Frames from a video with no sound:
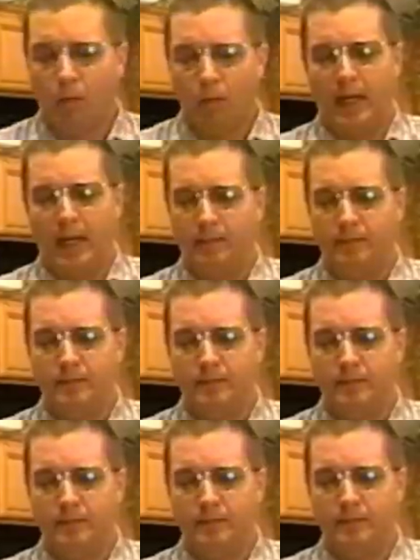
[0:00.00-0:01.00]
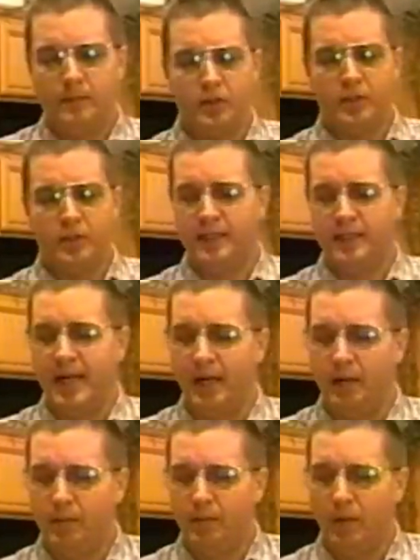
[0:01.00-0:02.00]
once your tank is
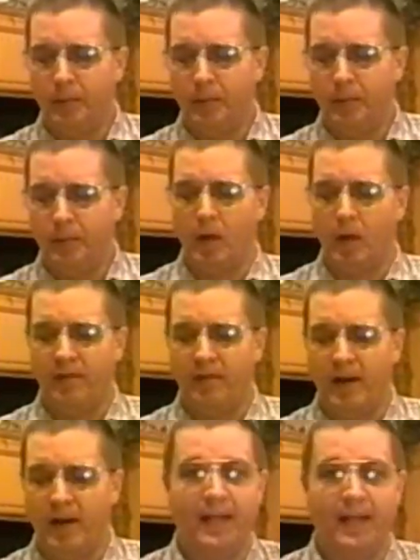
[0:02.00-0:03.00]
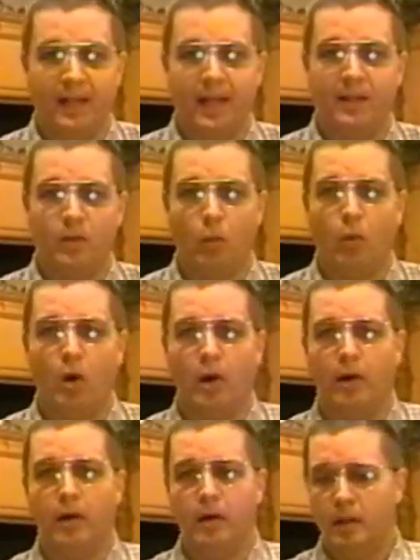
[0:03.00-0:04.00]
out, open the water valve and let the
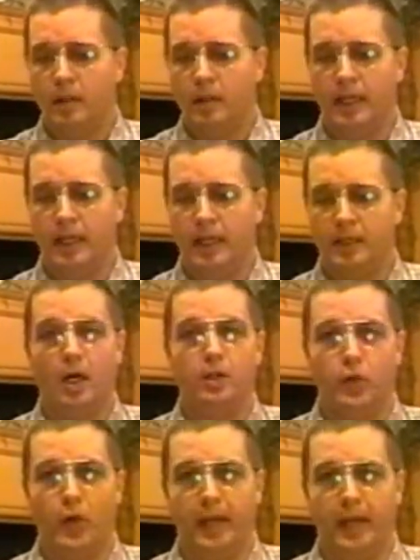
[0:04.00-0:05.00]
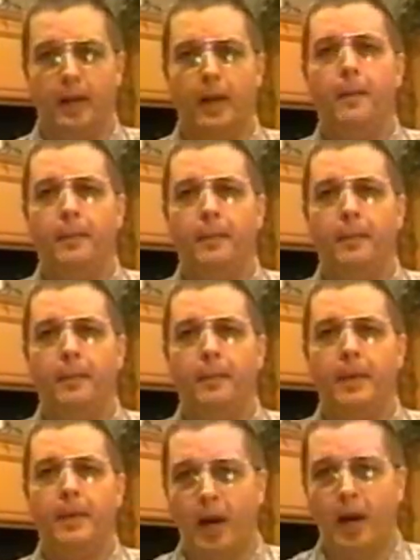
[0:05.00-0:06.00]
water start draining. Because
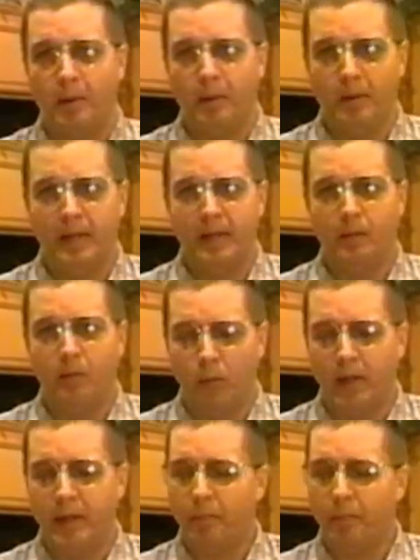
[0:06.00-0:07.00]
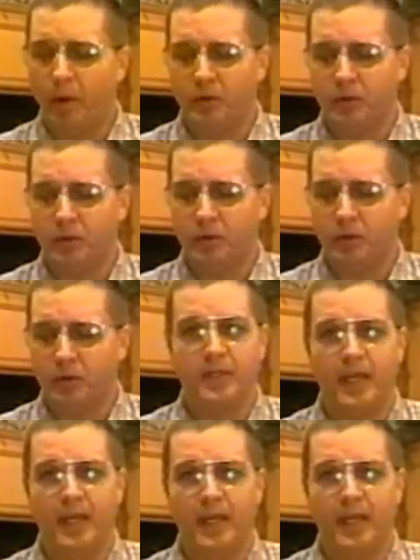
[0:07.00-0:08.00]
to properly repressurize your
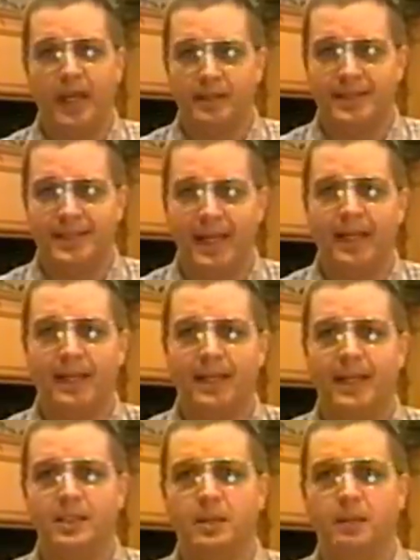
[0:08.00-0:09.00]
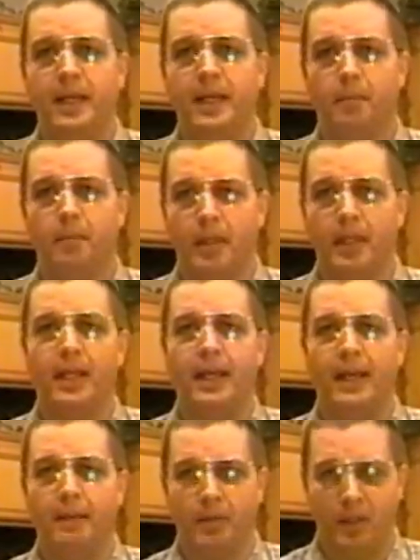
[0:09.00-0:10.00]
tank, the tank needs to be
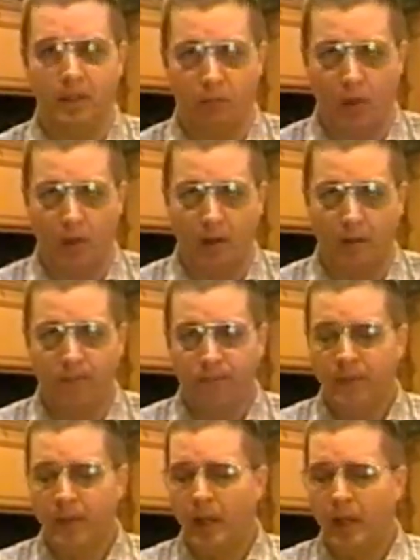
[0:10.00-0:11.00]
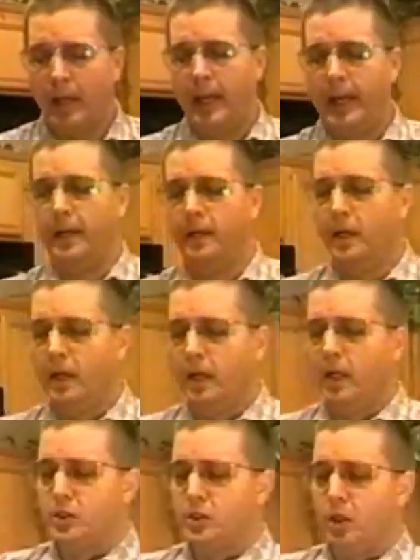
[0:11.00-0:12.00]
completely empty of water. And
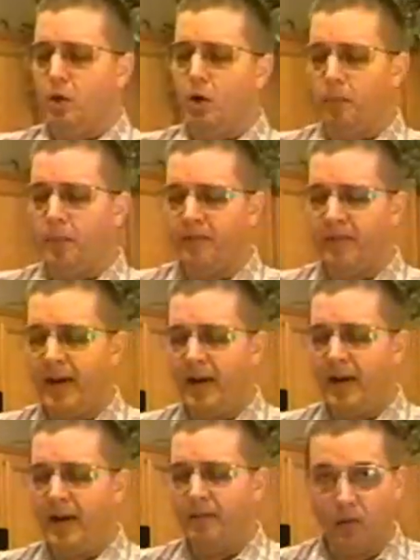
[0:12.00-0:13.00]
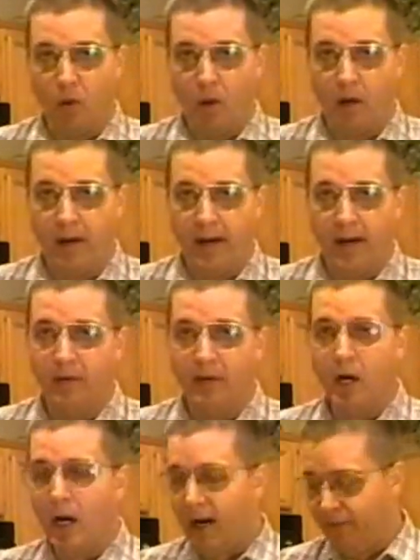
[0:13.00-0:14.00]
so open the valve, let the water out.
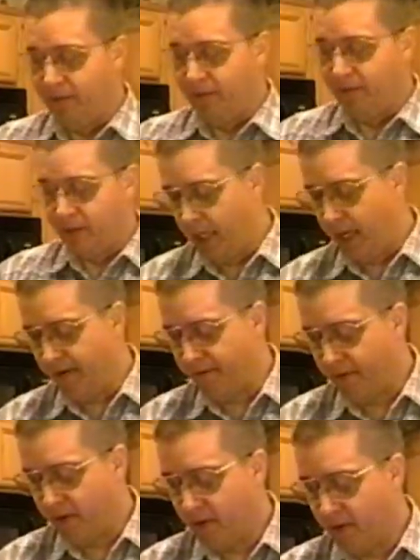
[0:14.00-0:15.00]
Now obviously if